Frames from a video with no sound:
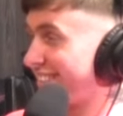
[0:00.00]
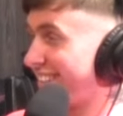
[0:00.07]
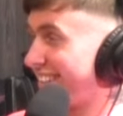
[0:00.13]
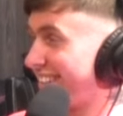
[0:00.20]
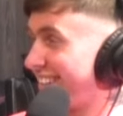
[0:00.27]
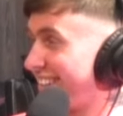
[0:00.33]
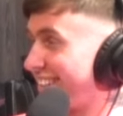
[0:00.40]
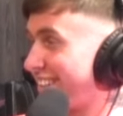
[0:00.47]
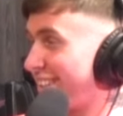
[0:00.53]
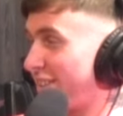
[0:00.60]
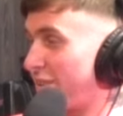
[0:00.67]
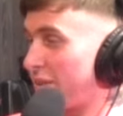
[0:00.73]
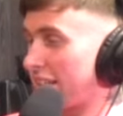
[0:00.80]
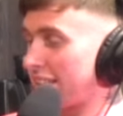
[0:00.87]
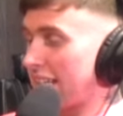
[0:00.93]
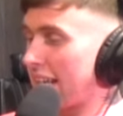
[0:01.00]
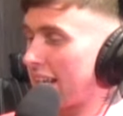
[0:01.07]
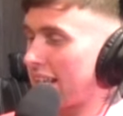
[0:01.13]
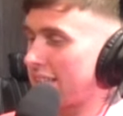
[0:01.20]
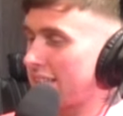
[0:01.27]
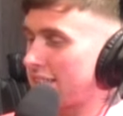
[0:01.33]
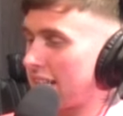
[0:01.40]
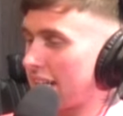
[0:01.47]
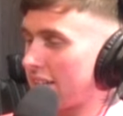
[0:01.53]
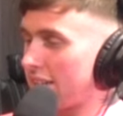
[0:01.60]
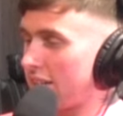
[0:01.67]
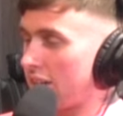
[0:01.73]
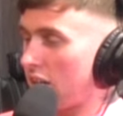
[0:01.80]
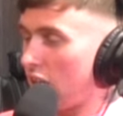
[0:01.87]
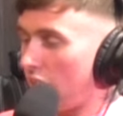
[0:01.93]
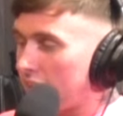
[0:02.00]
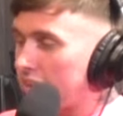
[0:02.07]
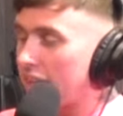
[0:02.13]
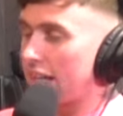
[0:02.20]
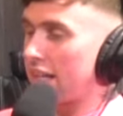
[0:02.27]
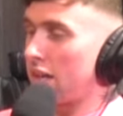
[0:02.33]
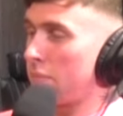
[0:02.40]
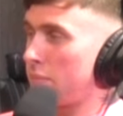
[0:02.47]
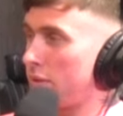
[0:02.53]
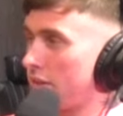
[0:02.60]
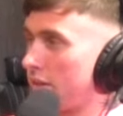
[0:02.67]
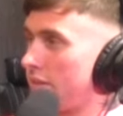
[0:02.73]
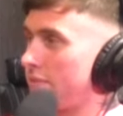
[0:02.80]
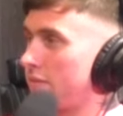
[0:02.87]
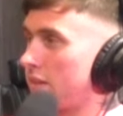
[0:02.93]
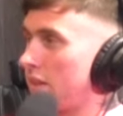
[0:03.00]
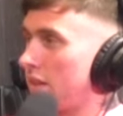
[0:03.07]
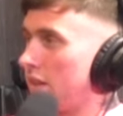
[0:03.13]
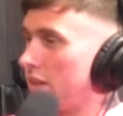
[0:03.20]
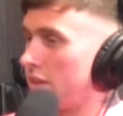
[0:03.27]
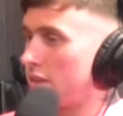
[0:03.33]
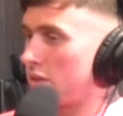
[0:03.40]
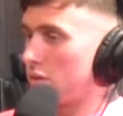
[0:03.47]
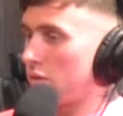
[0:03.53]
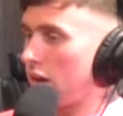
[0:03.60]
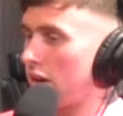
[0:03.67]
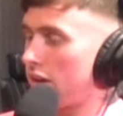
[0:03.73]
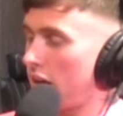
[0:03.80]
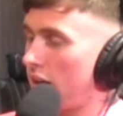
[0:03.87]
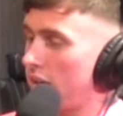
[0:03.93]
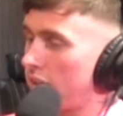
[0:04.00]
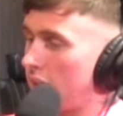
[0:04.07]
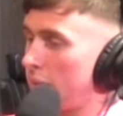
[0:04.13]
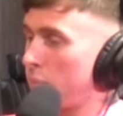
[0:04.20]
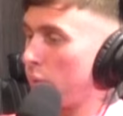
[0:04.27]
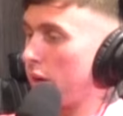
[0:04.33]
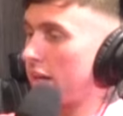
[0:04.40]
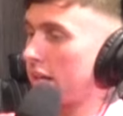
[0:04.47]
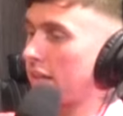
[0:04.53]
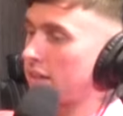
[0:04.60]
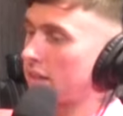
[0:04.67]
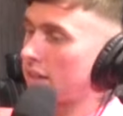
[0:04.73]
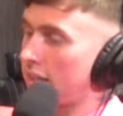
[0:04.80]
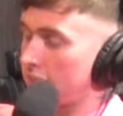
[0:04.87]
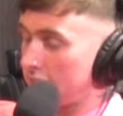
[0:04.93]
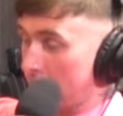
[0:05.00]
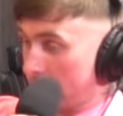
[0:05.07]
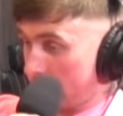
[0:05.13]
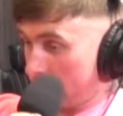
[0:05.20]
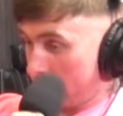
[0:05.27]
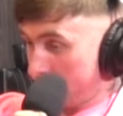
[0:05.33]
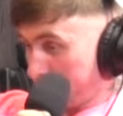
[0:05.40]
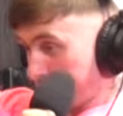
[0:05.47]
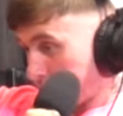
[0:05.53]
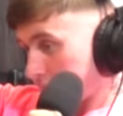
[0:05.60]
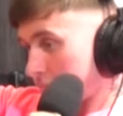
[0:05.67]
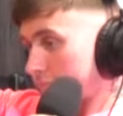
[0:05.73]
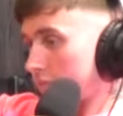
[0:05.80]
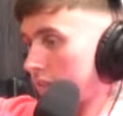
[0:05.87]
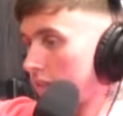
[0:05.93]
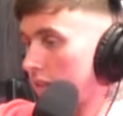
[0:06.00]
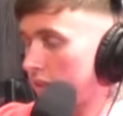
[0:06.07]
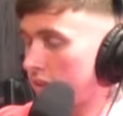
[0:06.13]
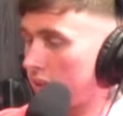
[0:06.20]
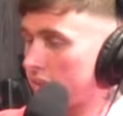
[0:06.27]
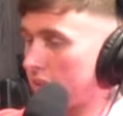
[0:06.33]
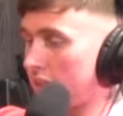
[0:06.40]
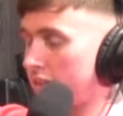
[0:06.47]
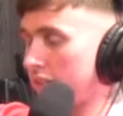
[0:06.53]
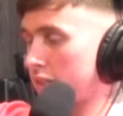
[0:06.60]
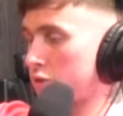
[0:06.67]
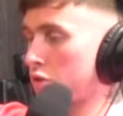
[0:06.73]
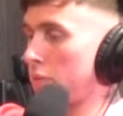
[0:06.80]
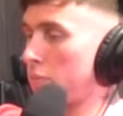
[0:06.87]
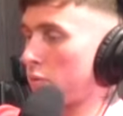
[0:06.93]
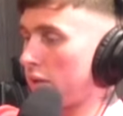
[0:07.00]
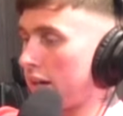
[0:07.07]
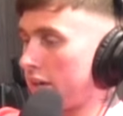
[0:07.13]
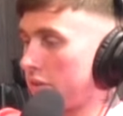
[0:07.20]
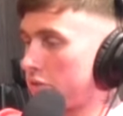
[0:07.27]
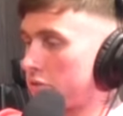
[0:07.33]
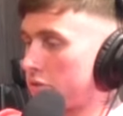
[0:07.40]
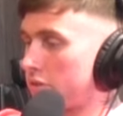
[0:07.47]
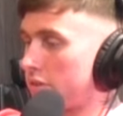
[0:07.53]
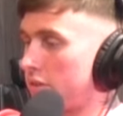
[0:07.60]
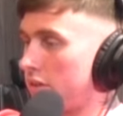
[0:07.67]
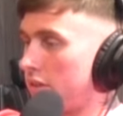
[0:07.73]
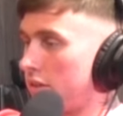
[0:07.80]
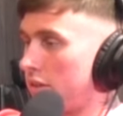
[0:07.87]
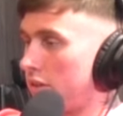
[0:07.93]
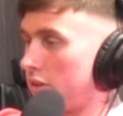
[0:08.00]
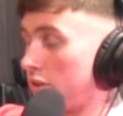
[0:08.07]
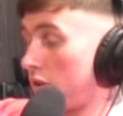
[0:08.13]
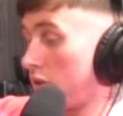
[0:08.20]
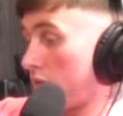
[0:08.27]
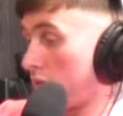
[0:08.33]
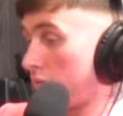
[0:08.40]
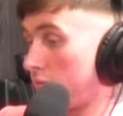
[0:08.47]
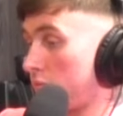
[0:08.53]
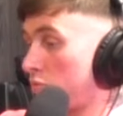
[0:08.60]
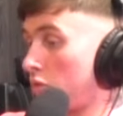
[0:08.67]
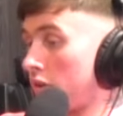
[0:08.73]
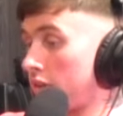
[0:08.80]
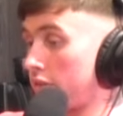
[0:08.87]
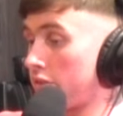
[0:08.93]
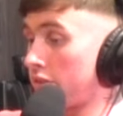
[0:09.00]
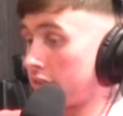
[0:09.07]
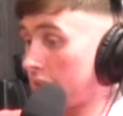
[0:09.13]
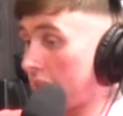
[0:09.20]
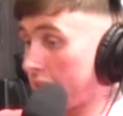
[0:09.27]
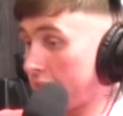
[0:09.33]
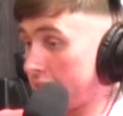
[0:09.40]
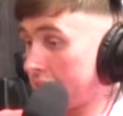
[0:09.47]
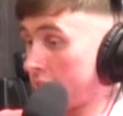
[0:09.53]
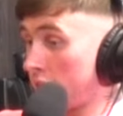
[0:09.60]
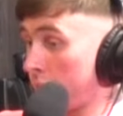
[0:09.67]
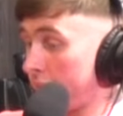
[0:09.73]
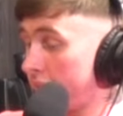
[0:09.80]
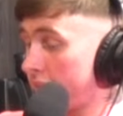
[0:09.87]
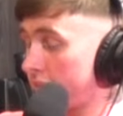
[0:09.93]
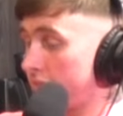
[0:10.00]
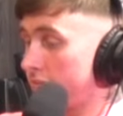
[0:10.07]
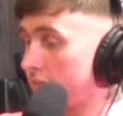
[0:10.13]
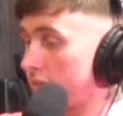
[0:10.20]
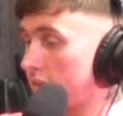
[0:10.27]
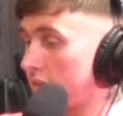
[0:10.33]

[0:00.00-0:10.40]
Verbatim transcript: Yeah, yeah. You know, and, yeah. it's, and it's like, how do I get up there? Mm-hmm. You know, how, how do I break into that next that, that next group of riders who are run at the front every single week.